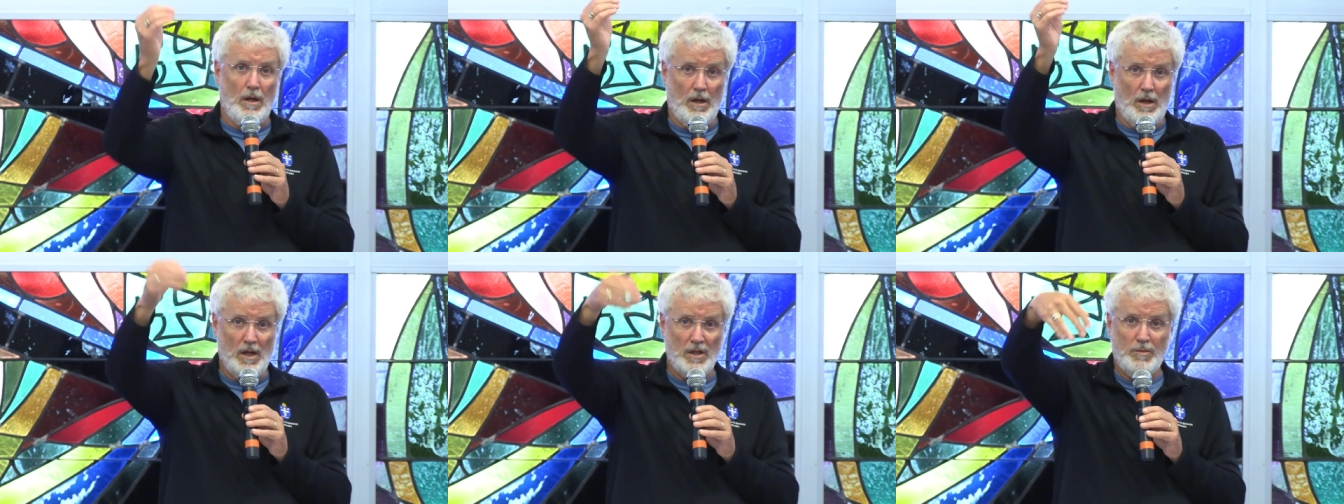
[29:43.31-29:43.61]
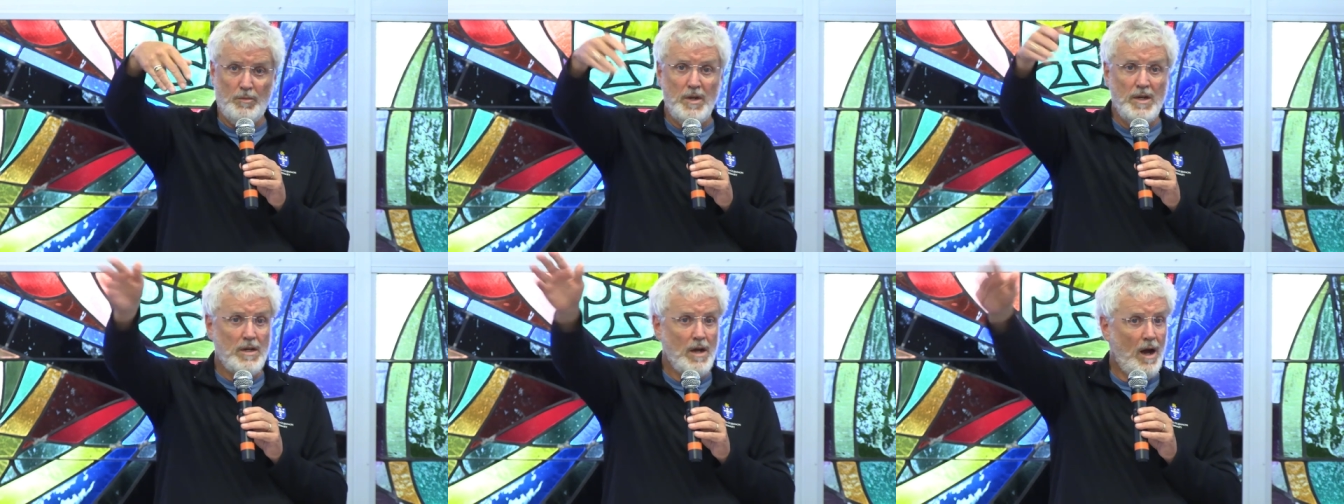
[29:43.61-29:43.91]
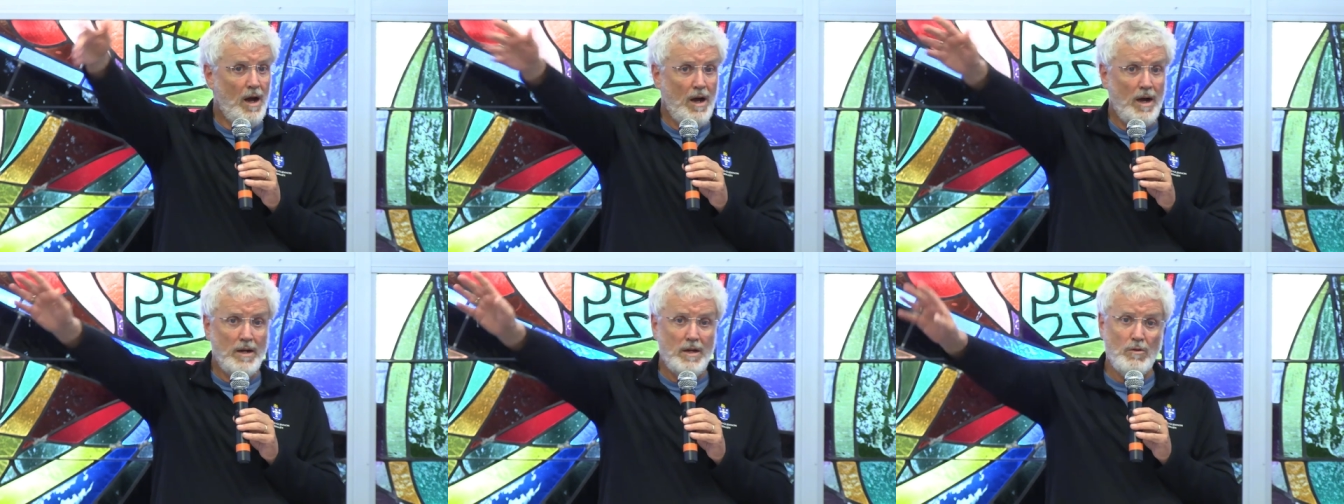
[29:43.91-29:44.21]
Husband
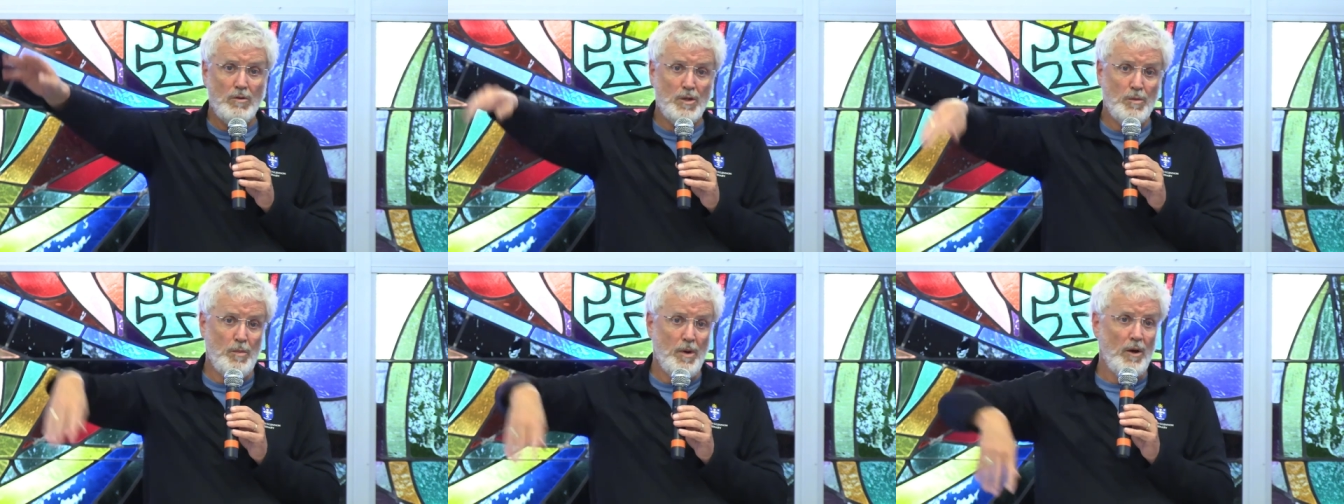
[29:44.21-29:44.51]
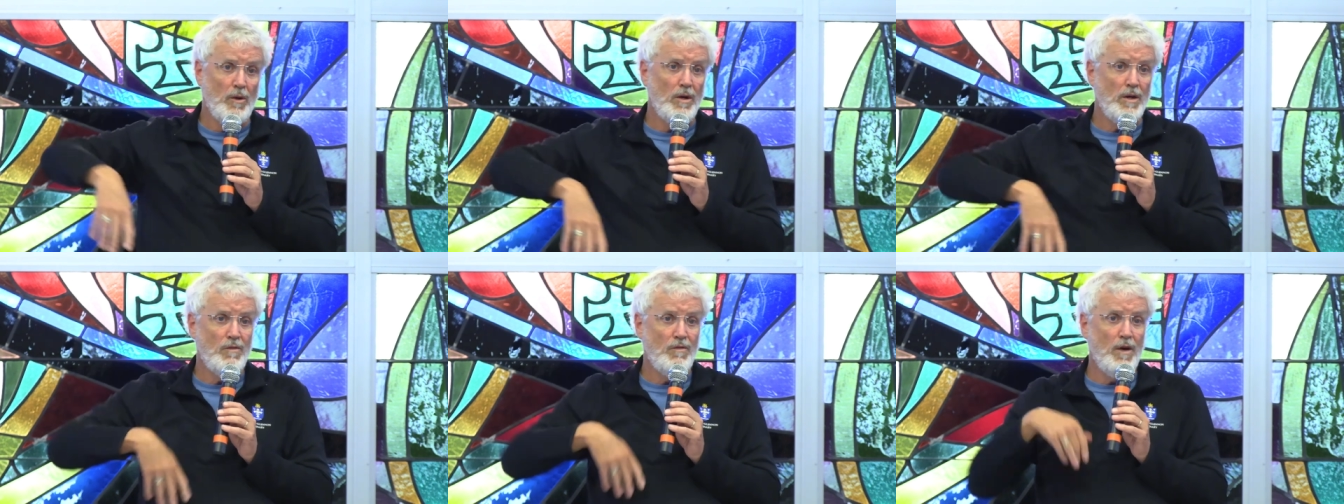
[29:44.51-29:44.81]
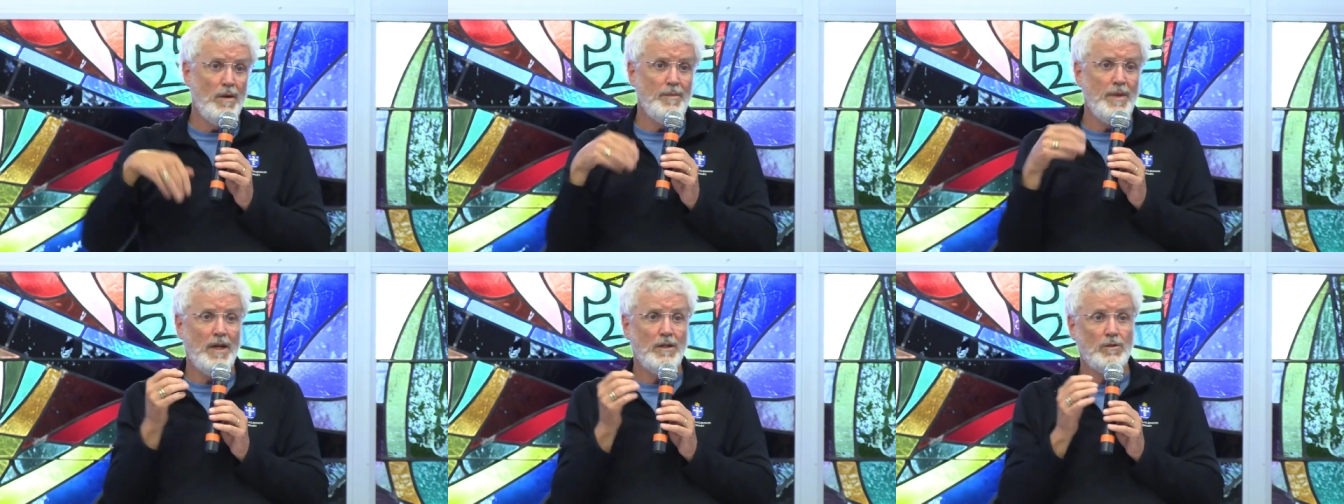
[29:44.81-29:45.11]
died, he was buried
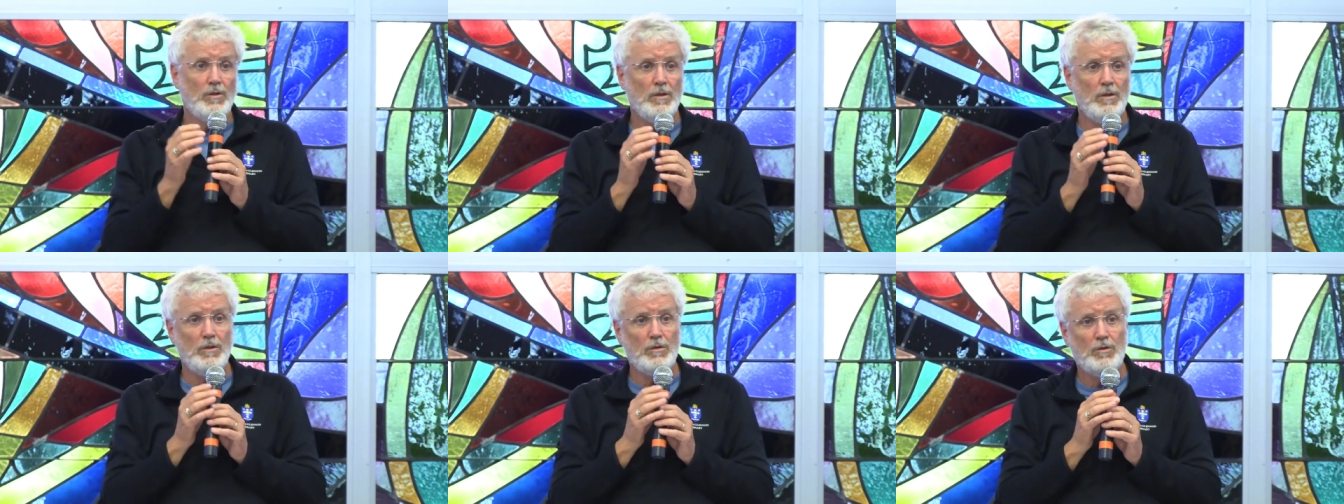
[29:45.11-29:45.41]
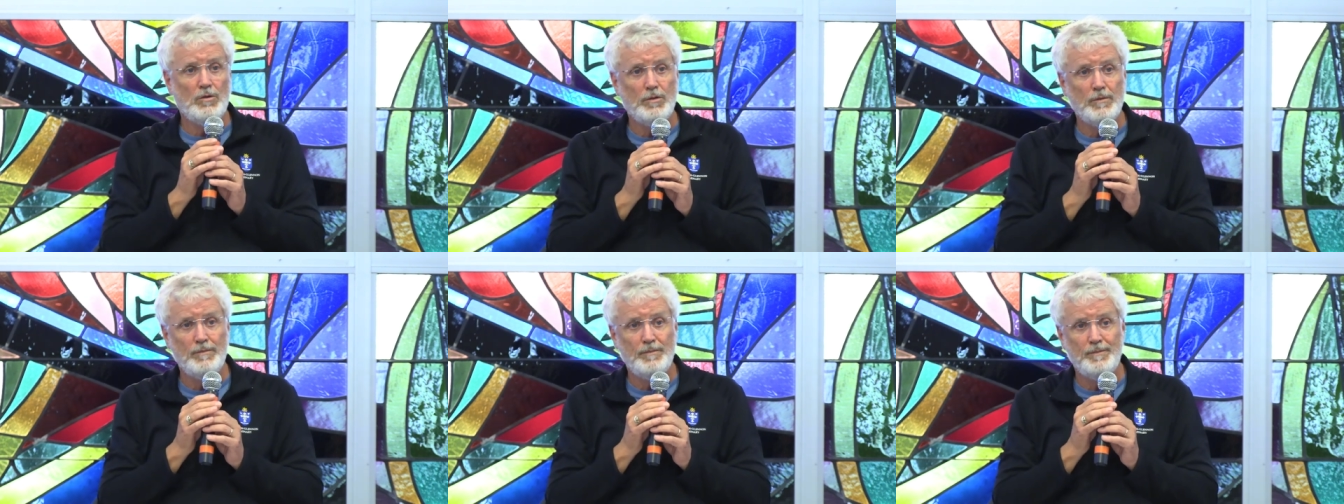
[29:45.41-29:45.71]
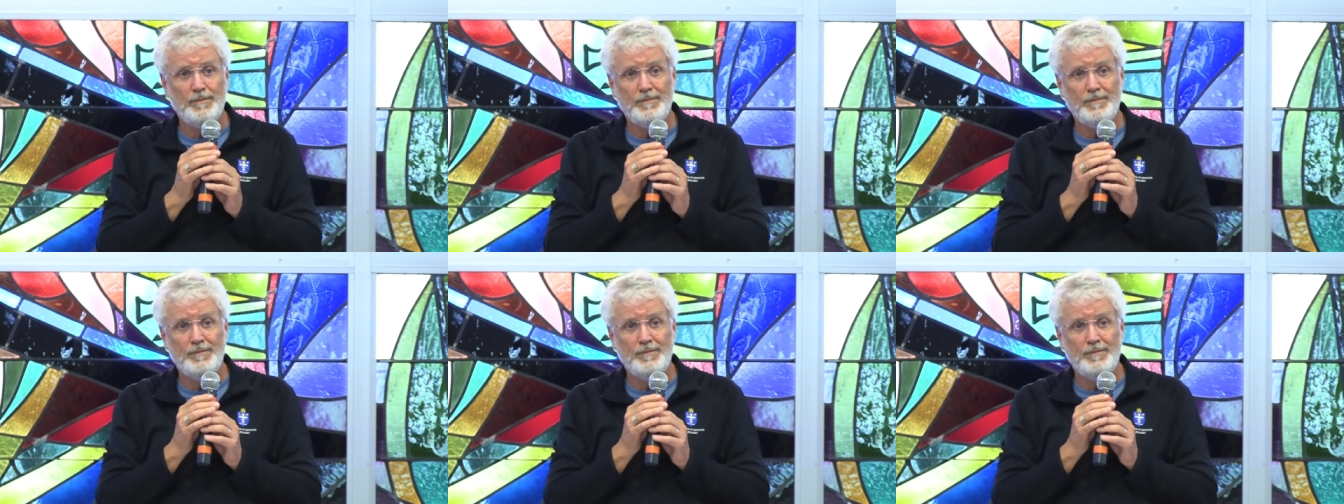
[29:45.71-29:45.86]
from that church.